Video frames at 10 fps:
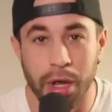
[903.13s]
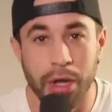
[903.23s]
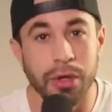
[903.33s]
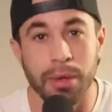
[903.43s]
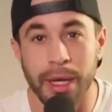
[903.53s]

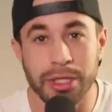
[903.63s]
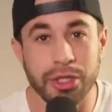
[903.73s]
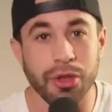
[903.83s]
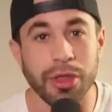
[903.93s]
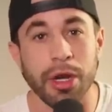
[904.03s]
You can message
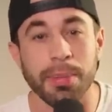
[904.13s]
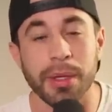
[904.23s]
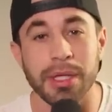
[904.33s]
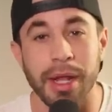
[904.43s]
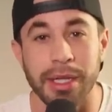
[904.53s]
your
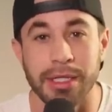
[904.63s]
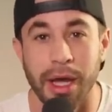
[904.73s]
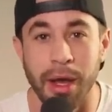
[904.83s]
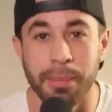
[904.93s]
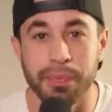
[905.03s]
therapist at any
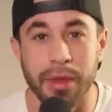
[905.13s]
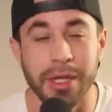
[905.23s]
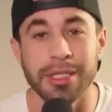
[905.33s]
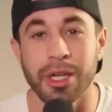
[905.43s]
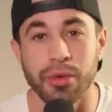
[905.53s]
time
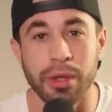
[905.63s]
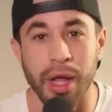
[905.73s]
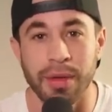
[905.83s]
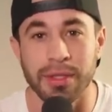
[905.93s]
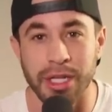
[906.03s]
and schedule
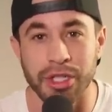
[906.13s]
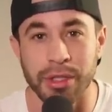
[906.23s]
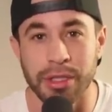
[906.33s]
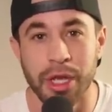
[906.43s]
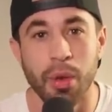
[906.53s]
live
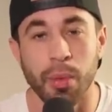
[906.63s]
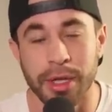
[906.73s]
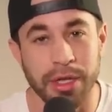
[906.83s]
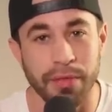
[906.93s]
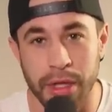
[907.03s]
sessions when
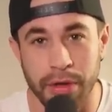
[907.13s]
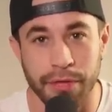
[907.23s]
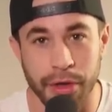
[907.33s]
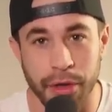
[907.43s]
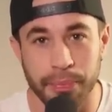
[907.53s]
it's convenient
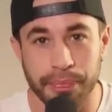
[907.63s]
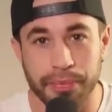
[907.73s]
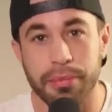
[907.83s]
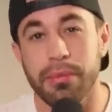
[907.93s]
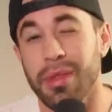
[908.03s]
for you.
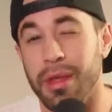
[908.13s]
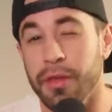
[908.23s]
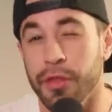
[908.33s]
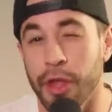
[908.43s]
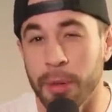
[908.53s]
If
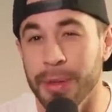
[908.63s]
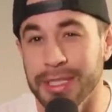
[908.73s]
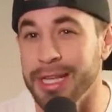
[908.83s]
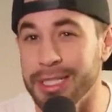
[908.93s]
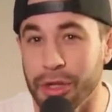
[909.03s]
your therapist
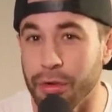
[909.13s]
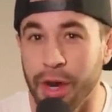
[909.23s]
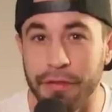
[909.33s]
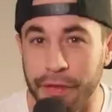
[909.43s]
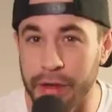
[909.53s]
isn't the
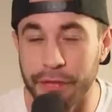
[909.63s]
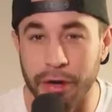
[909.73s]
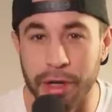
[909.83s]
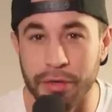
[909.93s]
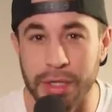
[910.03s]
right fit for
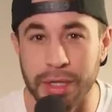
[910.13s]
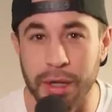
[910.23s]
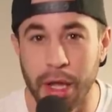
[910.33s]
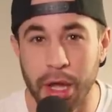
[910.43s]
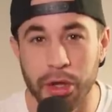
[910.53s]
any reason,
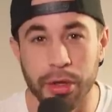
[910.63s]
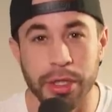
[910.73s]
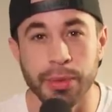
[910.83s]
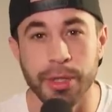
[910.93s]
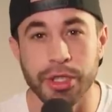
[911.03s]
you can
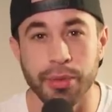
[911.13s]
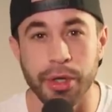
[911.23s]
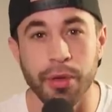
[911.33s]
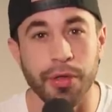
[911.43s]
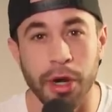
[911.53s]
switch to a
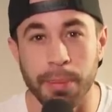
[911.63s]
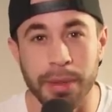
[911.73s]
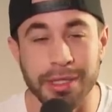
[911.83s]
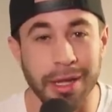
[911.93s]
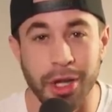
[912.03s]
new
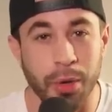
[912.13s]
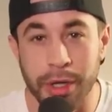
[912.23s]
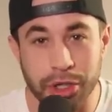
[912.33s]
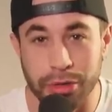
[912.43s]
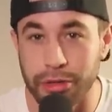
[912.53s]
therapist at no
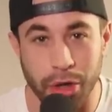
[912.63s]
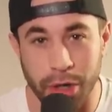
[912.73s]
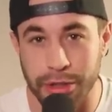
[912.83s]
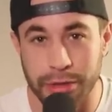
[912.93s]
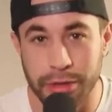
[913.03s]
additional
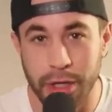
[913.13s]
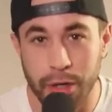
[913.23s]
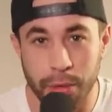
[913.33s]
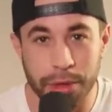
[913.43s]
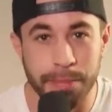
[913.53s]
charge.
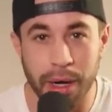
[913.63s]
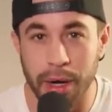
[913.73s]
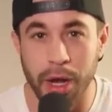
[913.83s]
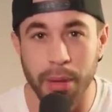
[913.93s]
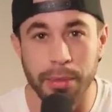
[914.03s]
With
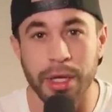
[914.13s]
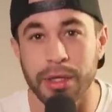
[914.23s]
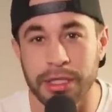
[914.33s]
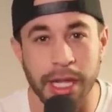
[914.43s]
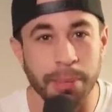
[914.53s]
BetterHelp, you get the
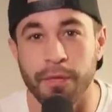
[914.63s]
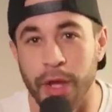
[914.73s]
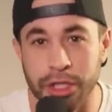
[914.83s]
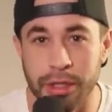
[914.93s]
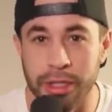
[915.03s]
same
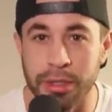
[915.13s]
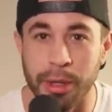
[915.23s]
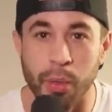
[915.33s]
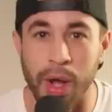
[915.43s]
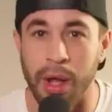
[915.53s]
professionalism
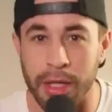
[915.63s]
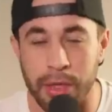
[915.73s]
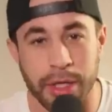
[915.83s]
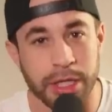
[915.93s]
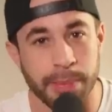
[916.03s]
and quality
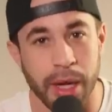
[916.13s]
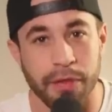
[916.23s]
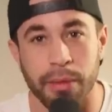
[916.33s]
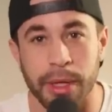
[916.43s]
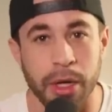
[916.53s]
you expect
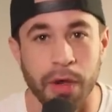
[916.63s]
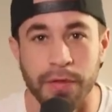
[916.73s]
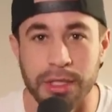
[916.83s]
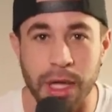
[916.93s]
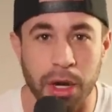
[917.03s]
from
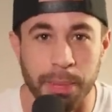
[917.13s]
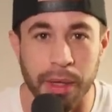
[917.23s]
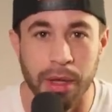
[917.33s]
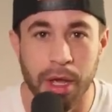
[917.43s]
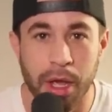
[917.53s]
in-office
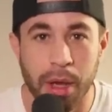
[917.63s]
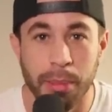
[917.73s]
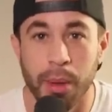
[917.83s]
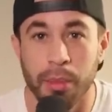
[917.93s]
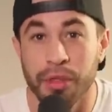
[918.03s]
therapy,
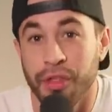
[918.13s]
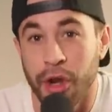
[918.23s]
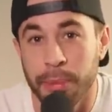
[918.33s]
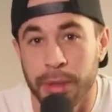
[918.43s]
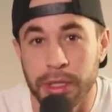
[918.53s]
but with a
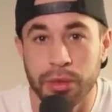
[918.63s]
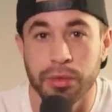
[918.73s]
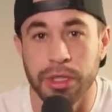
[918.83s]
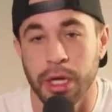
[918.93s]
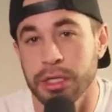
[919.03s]
therapist
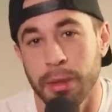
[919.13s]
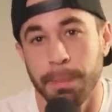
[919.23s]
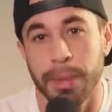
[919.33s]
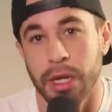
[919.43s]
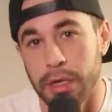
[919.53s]
who's
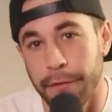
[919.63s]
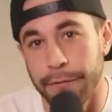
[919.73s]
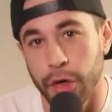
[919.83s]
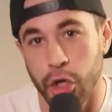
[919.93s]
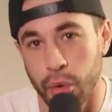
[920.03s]
custom-picked
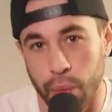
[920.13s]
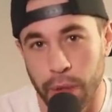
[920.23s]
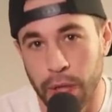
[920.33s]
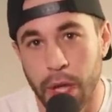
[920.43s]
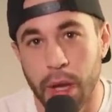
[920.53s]
for you.
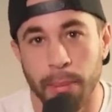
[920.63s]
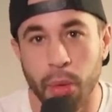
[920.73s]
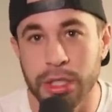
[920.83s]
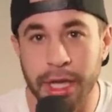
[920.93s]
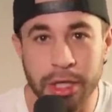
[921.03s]
More
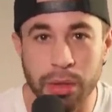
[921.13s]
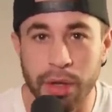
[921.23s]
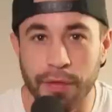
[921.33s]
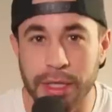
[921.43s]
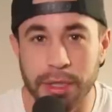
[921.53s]
scheduling
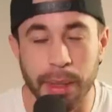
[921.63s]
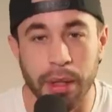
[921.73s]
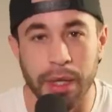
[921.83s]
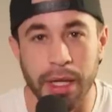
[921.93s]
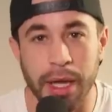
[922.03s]

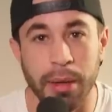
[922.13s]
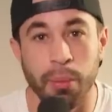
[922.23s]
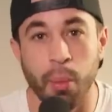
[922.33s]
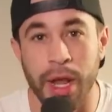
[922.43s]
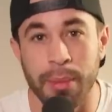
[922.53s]
flexibility and a
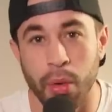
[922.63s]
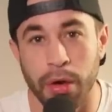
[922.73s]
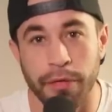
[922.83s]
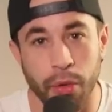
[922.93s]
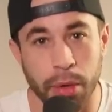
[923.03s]
way more
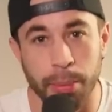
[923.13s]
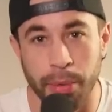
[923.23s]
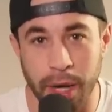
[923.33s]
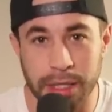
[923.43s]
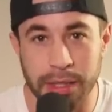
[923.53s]
affordable
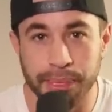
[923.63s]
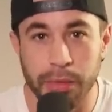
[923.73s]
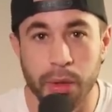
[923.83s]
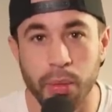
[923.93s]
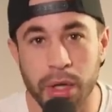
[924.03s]
price.
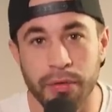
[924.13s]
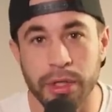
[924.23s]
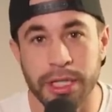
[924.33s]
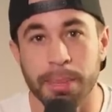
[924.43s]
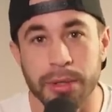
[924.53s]
We'll give you
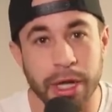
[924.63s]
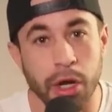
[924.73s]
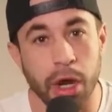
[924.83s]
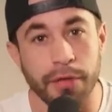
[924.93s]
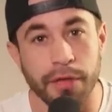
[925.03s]
10%
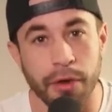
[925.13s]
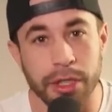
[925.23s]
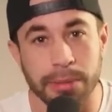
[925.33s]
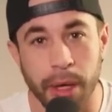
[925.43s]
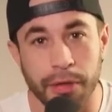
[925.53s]
off your
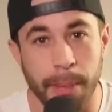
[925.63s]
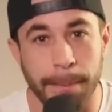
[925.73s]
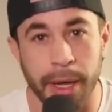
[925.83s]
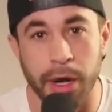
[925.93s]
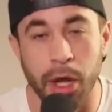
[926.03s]
first month at
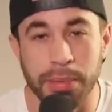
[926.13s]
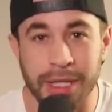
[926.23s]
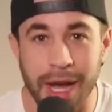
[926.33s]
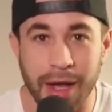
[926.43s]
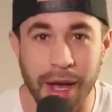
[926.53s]

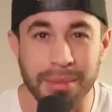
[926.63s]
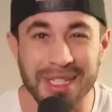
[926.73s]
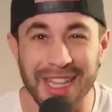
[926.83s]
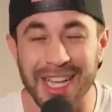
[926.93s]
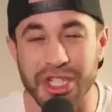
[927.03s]

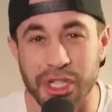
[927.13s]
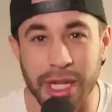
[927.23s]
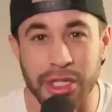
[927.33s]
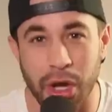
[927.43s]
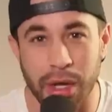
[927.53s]

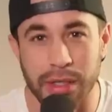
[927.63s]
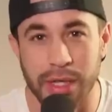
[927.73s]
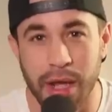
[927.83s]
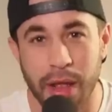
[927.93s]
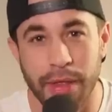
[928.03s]
betterhelp.com/deadtalks.
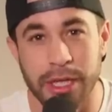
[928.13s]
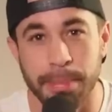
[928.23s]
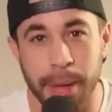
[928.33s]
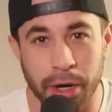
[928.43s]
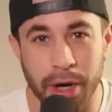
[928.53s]
That's
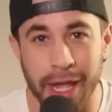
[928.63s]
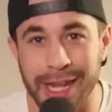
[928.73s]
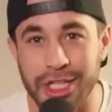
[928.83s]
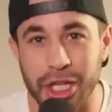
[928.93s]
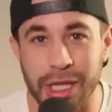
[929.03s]

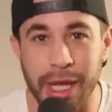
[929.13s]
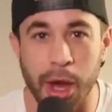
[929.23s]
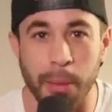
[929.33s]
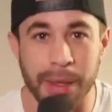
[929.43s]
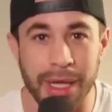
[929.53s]

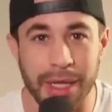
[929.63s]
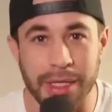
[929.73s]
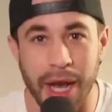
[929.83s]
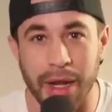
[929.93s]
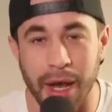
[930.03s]

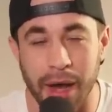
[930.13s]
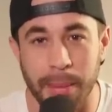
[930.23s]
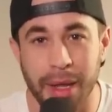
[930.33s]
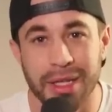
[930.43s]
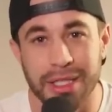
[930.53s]

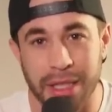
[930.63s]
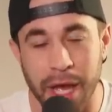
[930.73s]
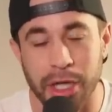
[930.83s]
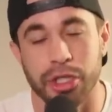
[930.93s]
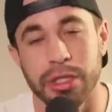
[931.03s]

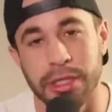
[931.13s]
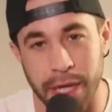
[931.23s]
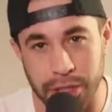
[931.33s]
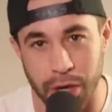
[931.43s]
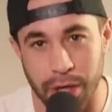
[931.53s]

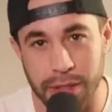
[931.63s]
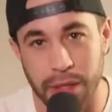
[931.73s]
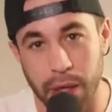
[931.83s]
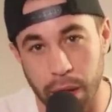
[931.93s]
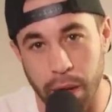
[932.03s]
betterhelp.com/deadtalks.
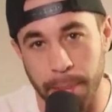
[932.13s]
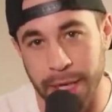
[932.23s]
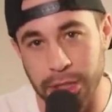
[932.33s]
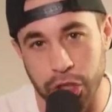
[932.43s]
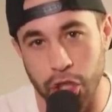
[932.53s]
Now back
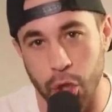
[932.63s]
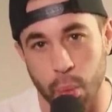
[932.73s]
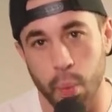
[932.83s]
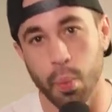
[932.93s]
to the show.